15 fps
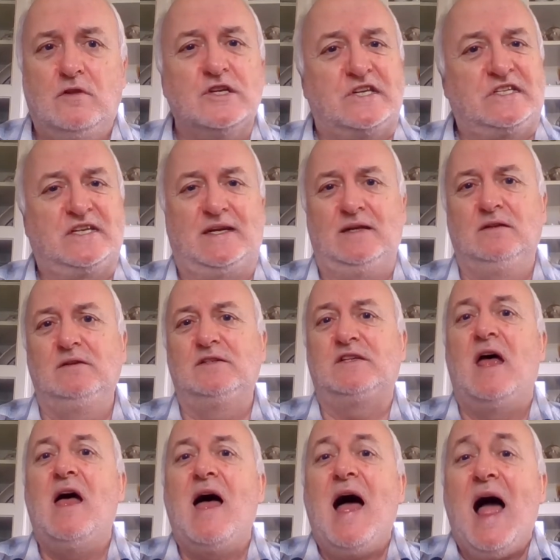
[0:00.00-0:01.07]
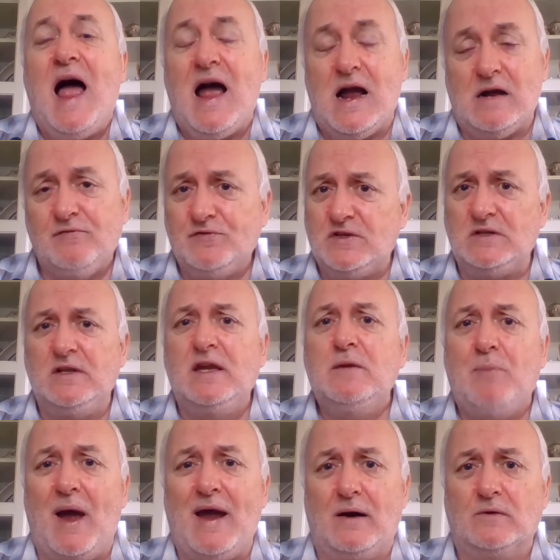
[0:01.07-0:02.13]
the skills have to
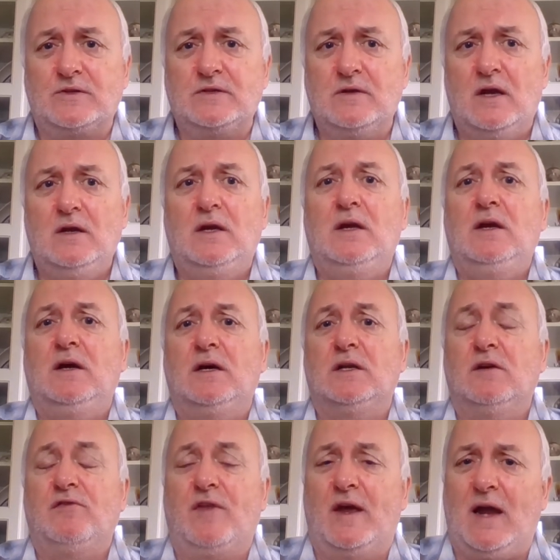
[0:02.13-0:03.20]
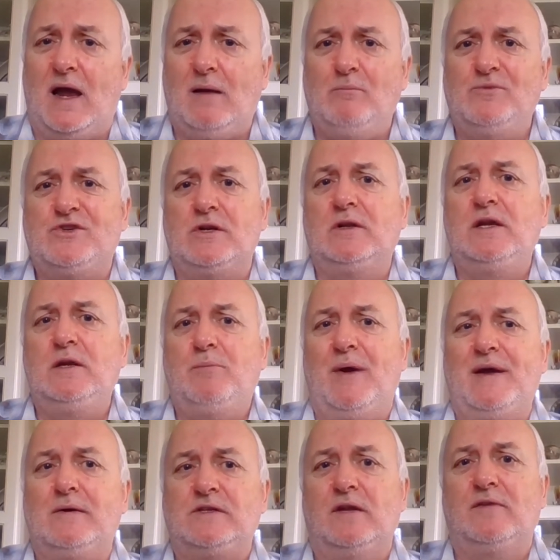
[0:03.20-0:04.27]
leap out. And if they happen to leap
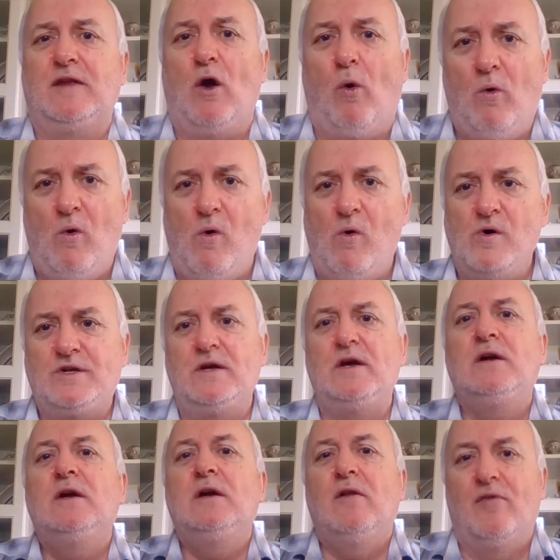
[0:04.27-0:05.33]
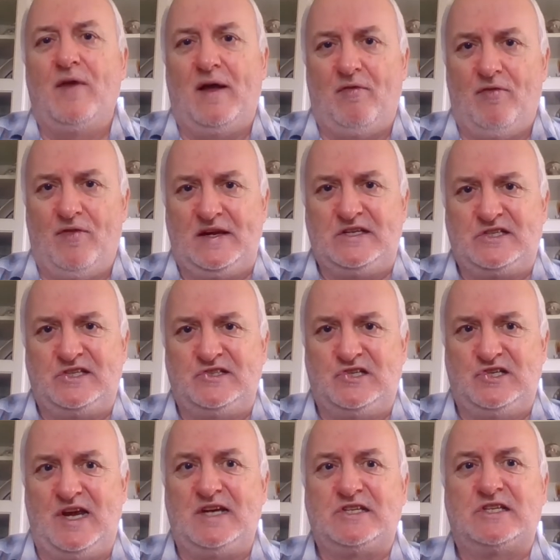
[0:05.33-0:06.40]
out in the order that they
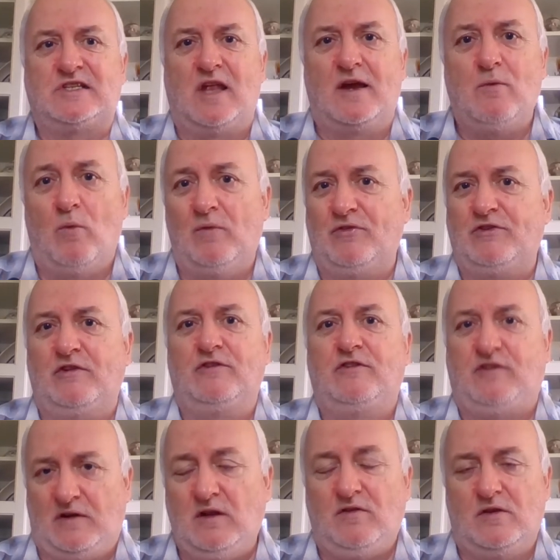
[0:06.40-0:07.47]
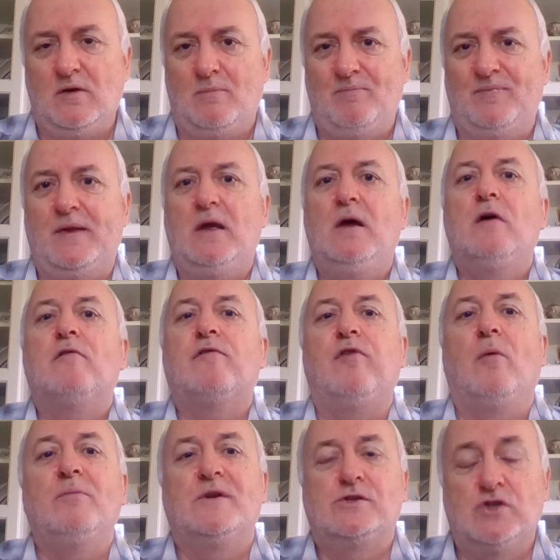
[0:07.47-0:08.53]
suggest they want to see them
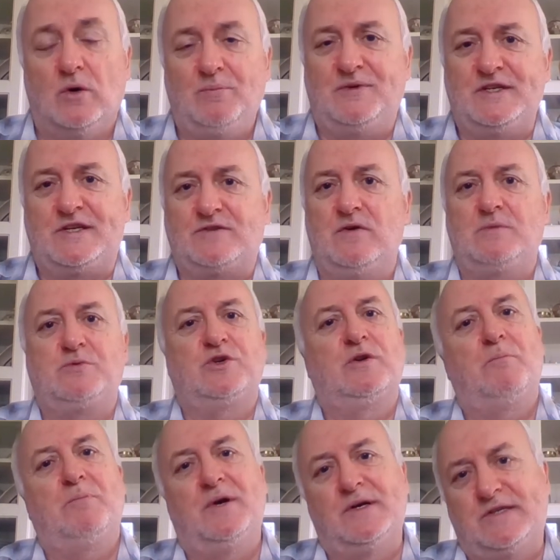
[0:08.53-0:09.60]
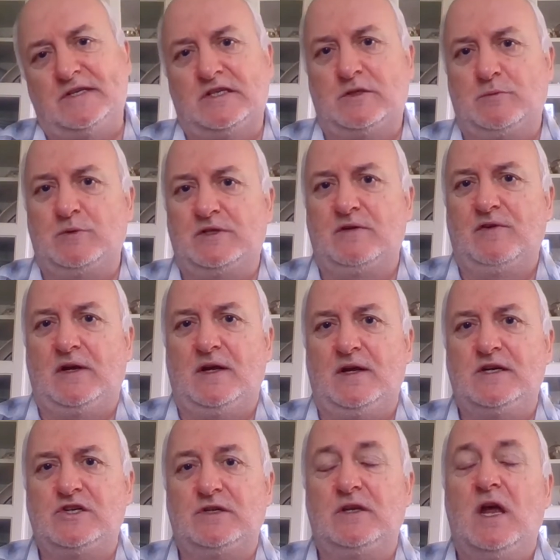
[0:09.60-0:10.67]
from the job description and person
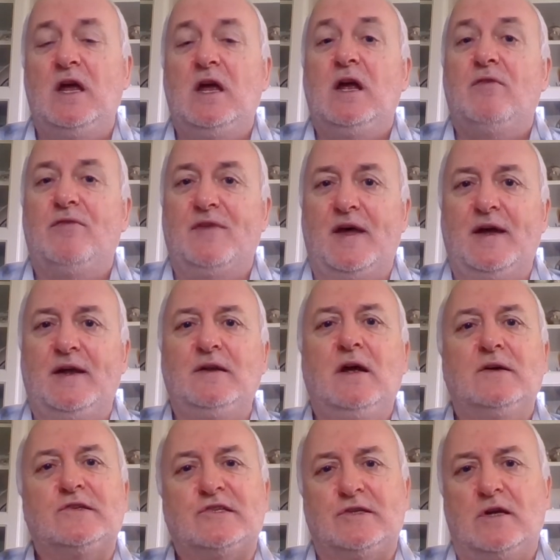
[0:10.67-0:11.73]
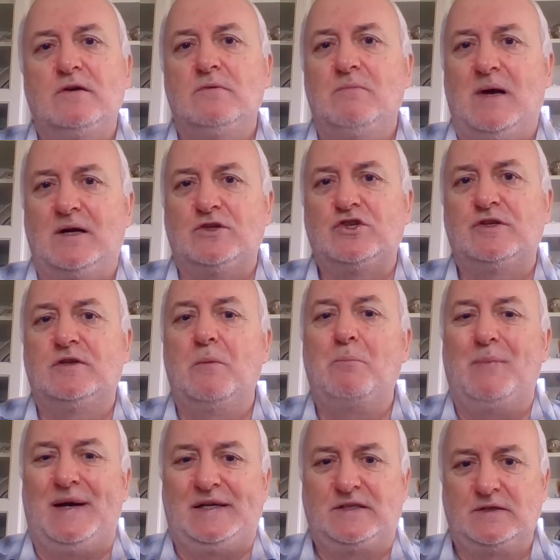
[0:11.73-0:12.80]
specification, then so much the
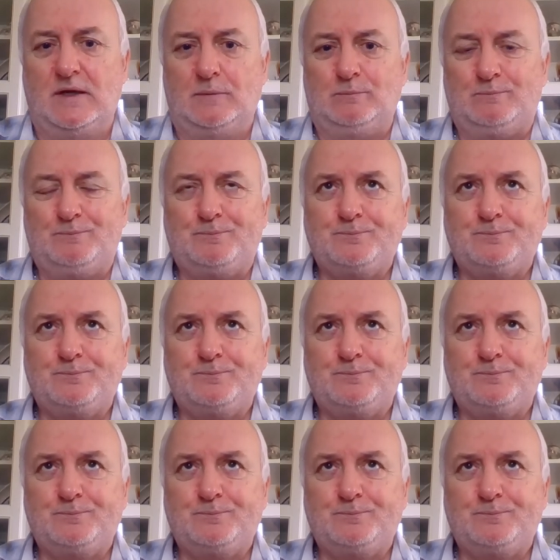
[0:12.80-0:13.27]
better.